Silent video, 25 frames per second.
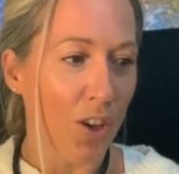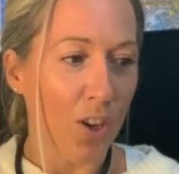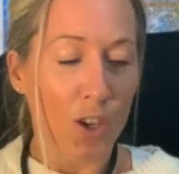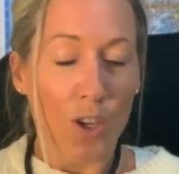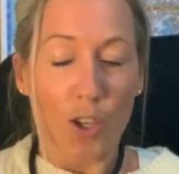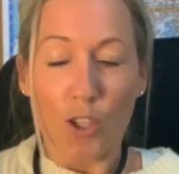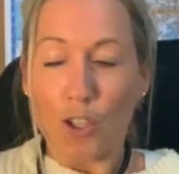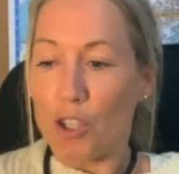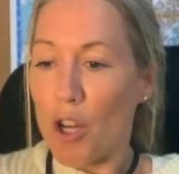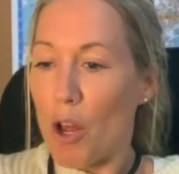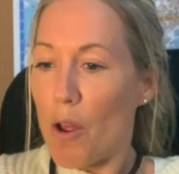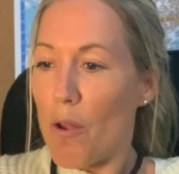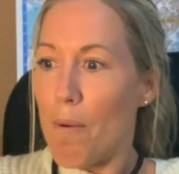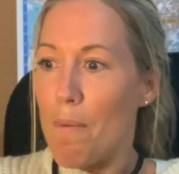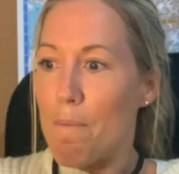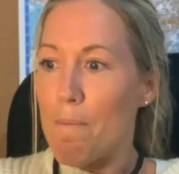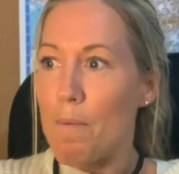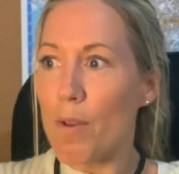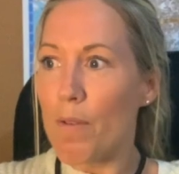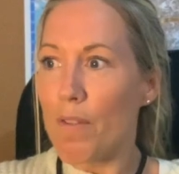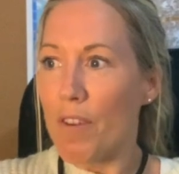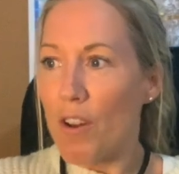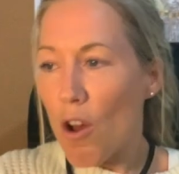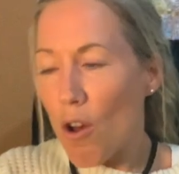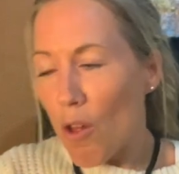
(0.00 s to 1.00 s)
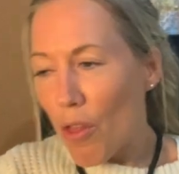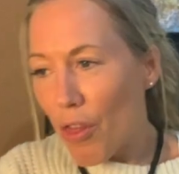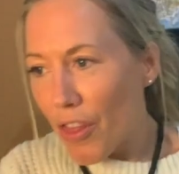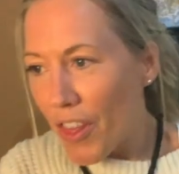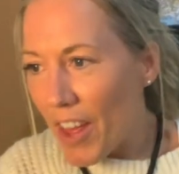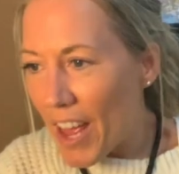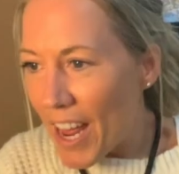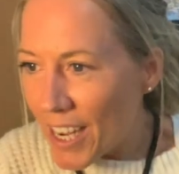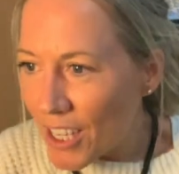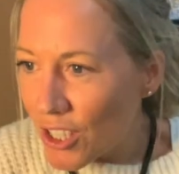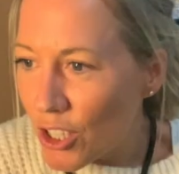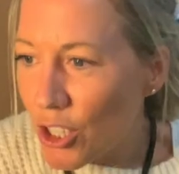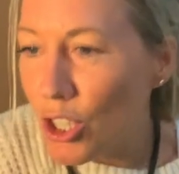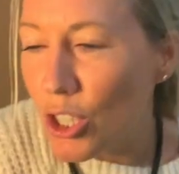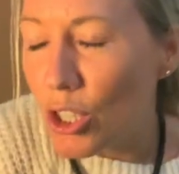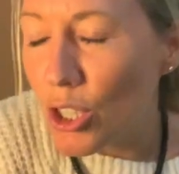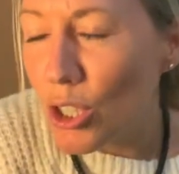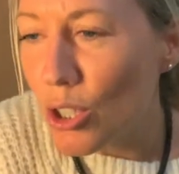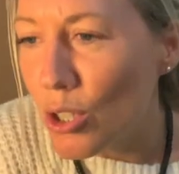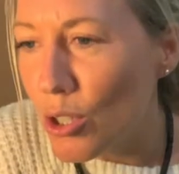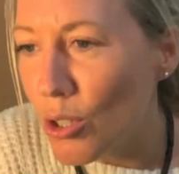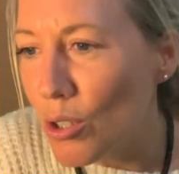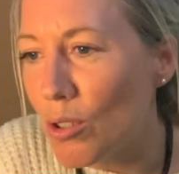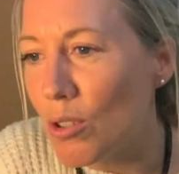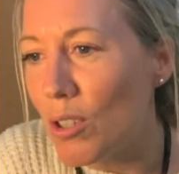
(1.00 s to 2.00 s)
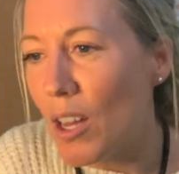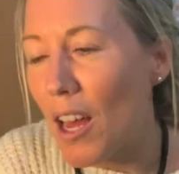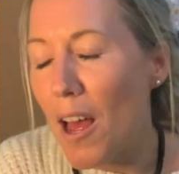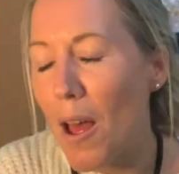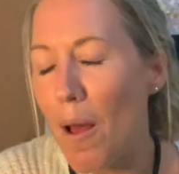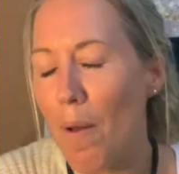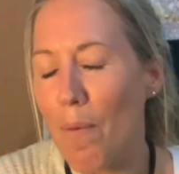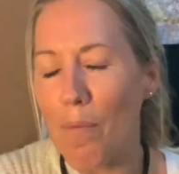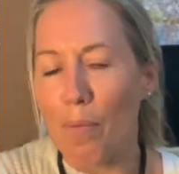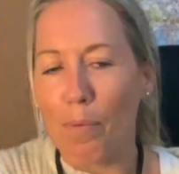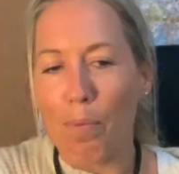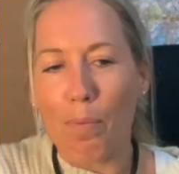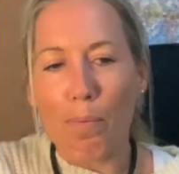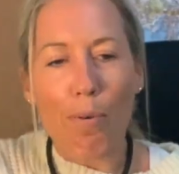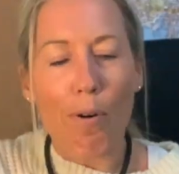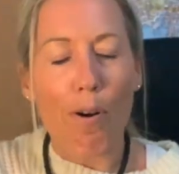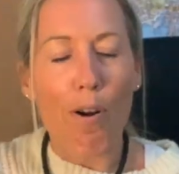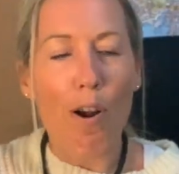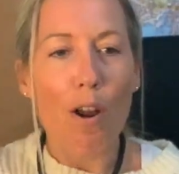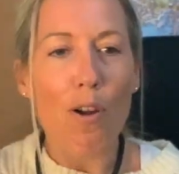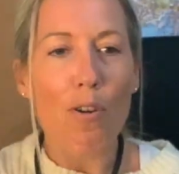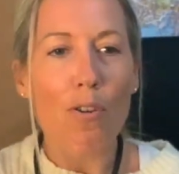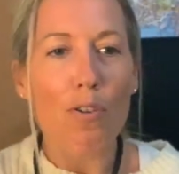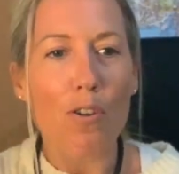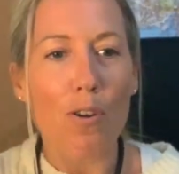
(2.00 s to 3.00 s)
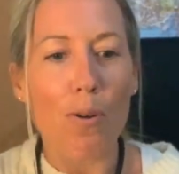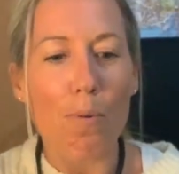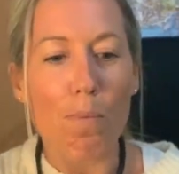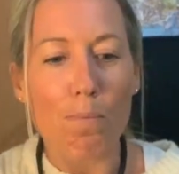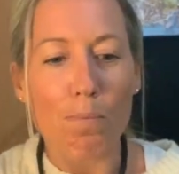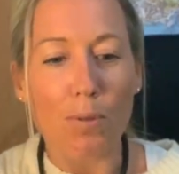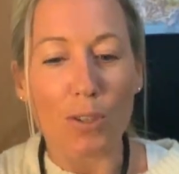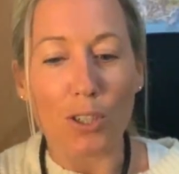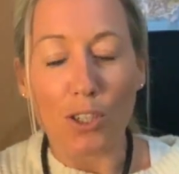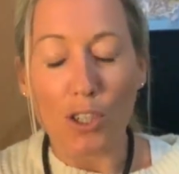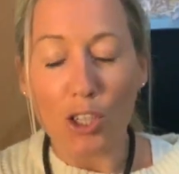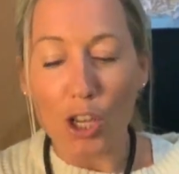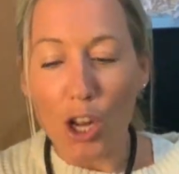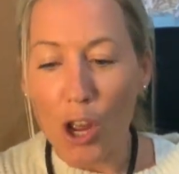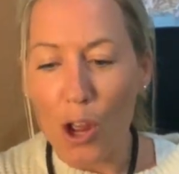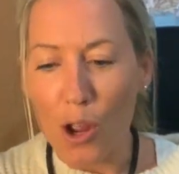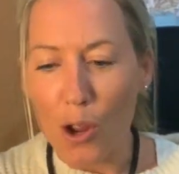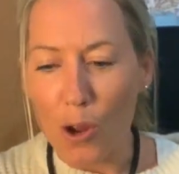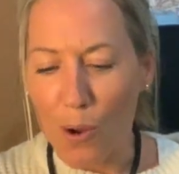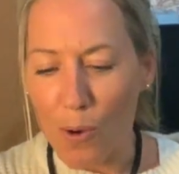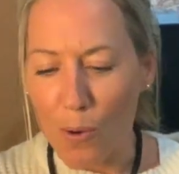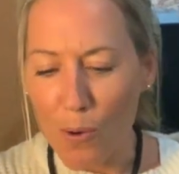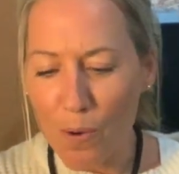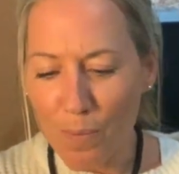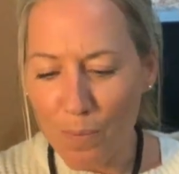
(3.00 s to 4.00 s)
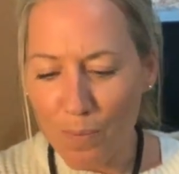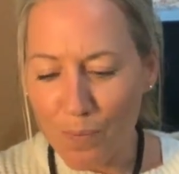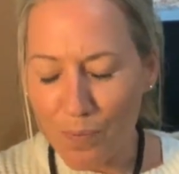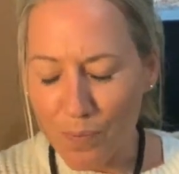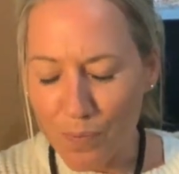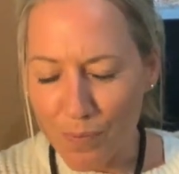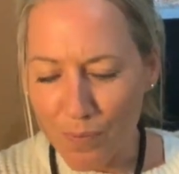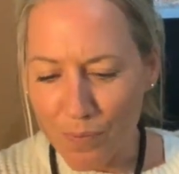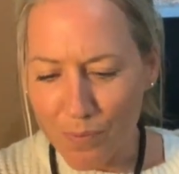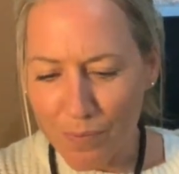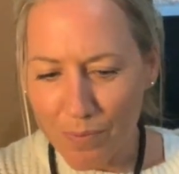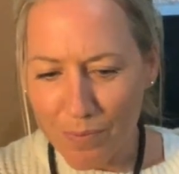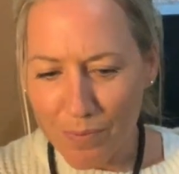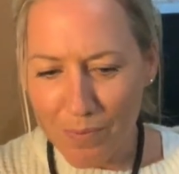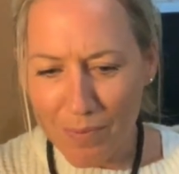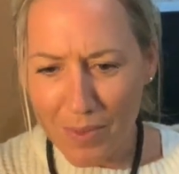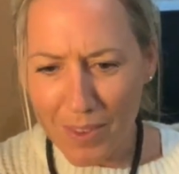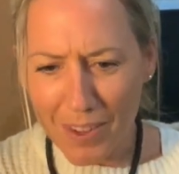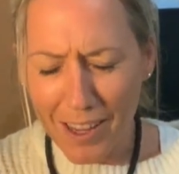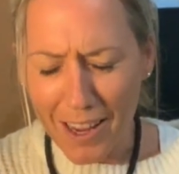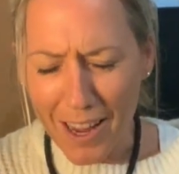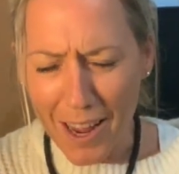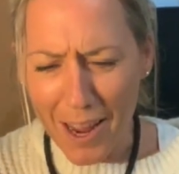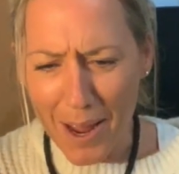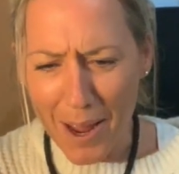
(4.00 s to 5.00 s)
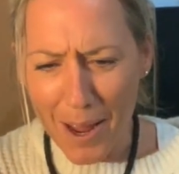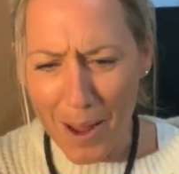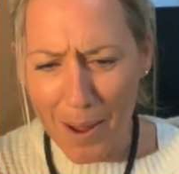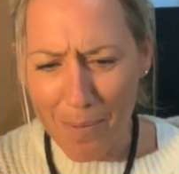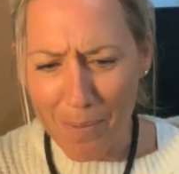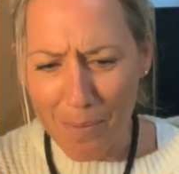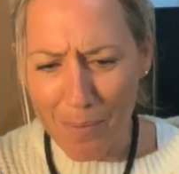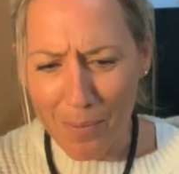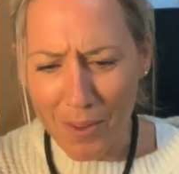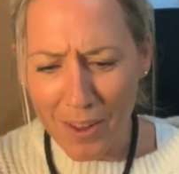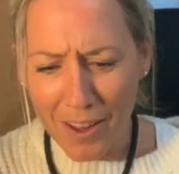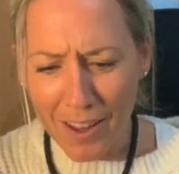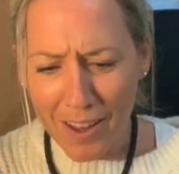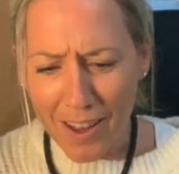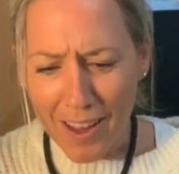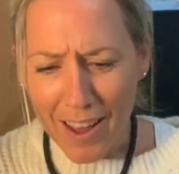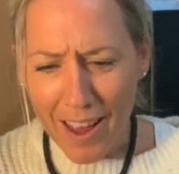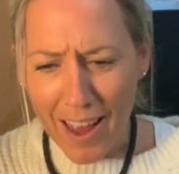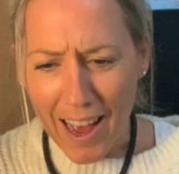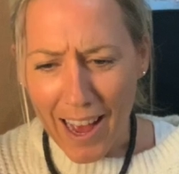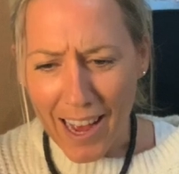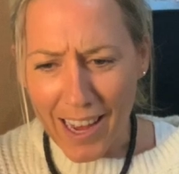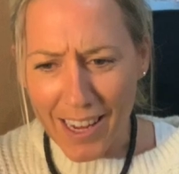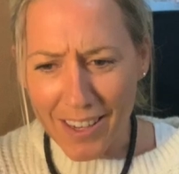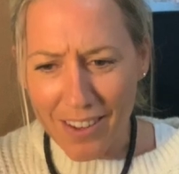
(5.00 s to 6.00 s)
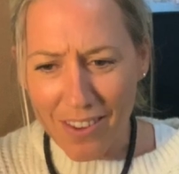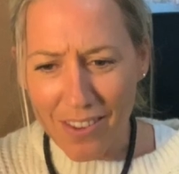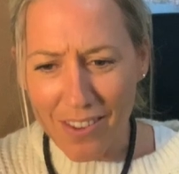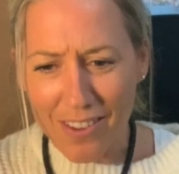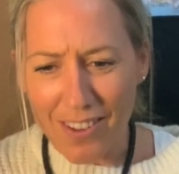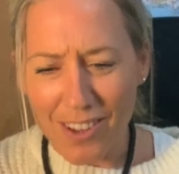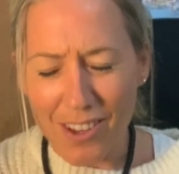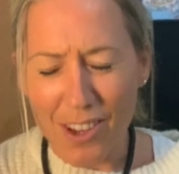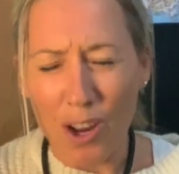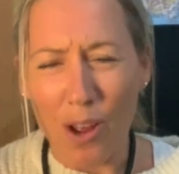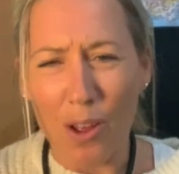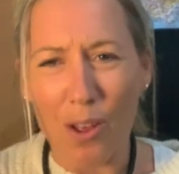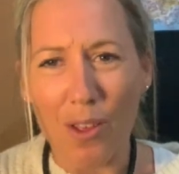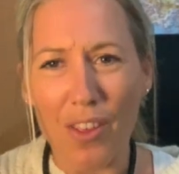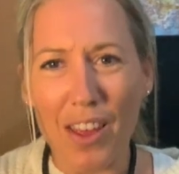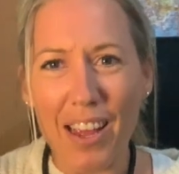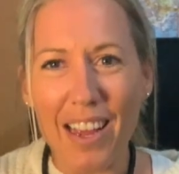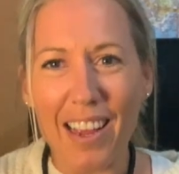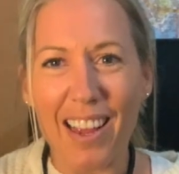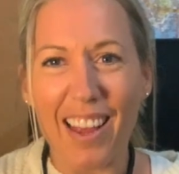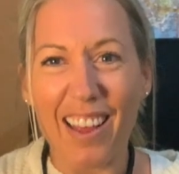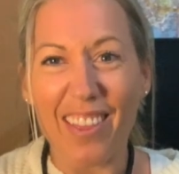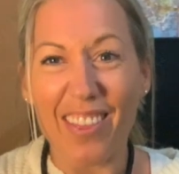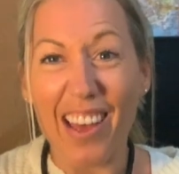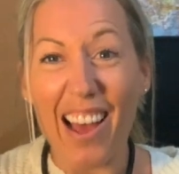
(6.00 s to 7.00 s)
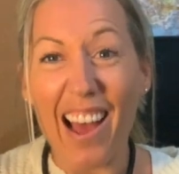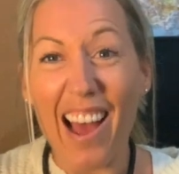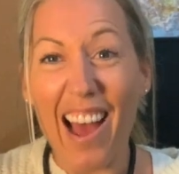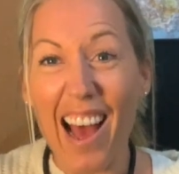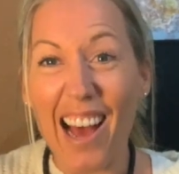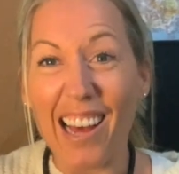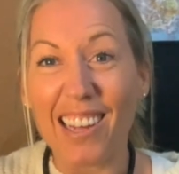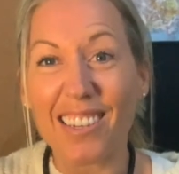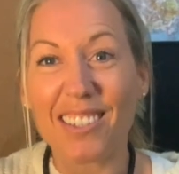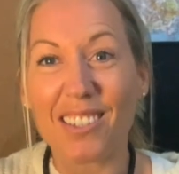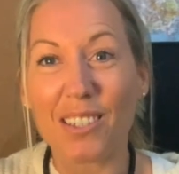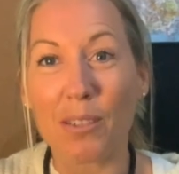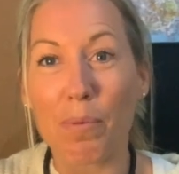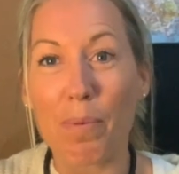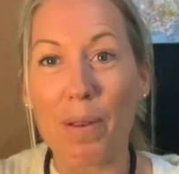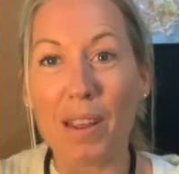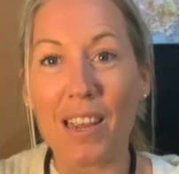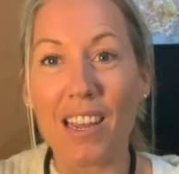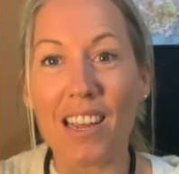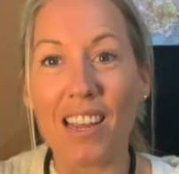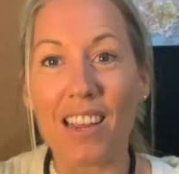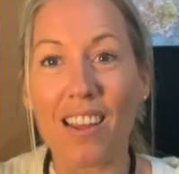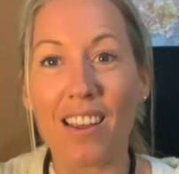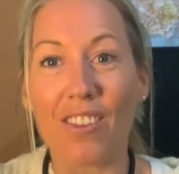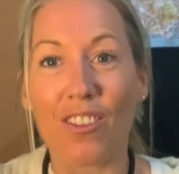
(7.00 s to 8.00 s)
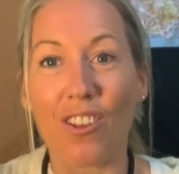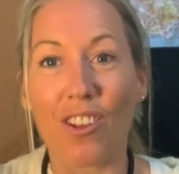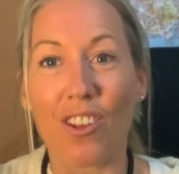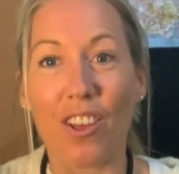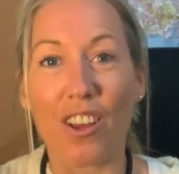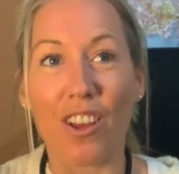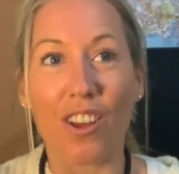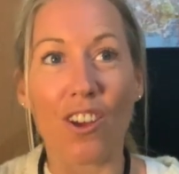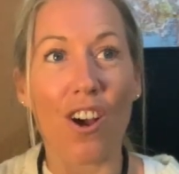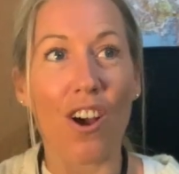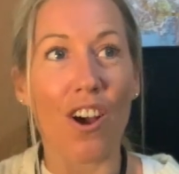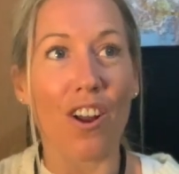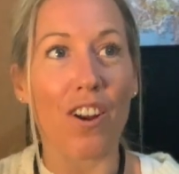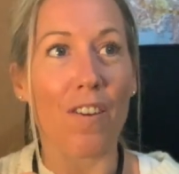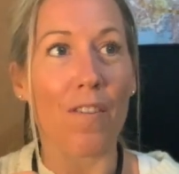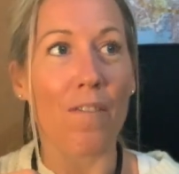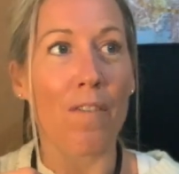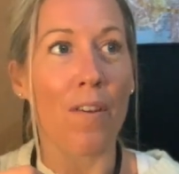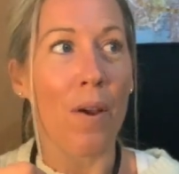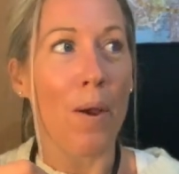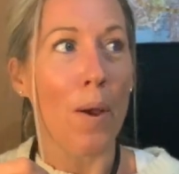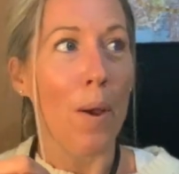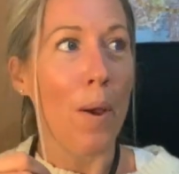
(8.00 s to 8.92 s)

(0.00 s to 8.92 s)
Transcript: So moving on then to pro number two, and you know, that has to be the kind of